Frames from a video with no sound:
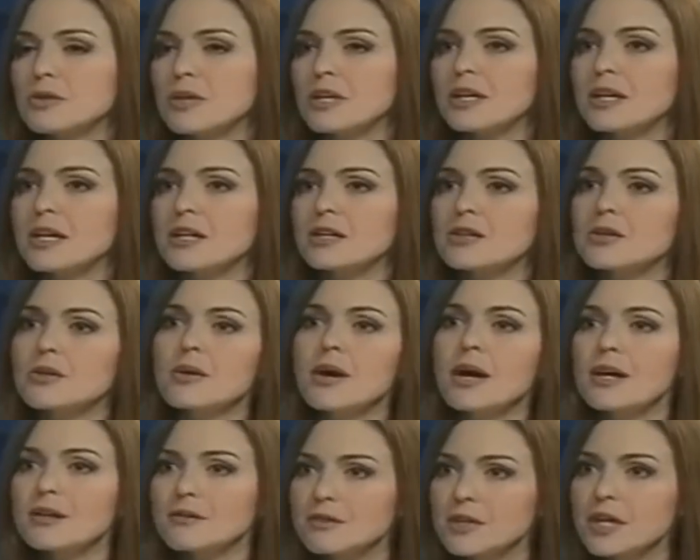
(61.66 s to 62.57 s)
that? How do you
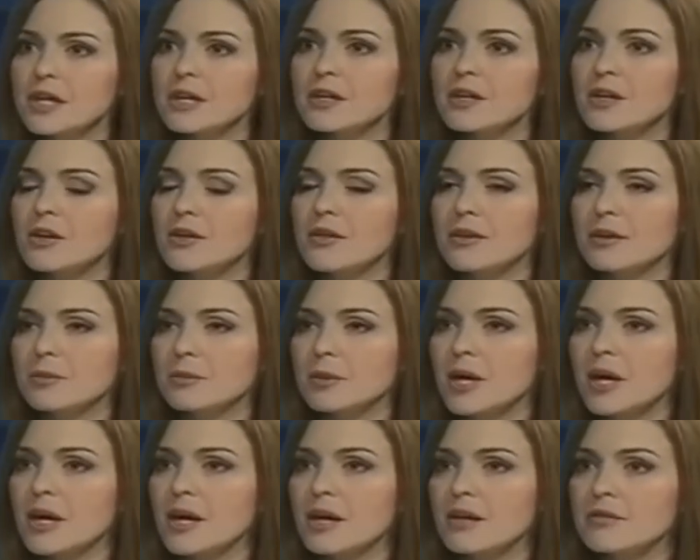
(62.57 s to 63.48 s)
advocate on their
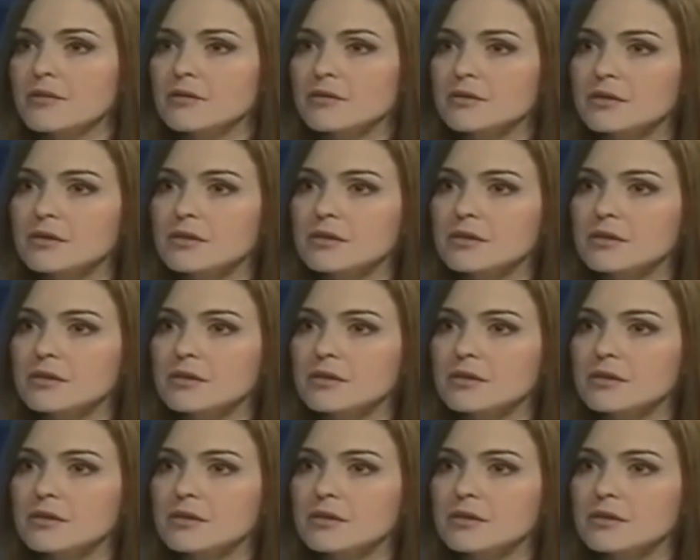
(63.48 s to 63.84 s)
behalf?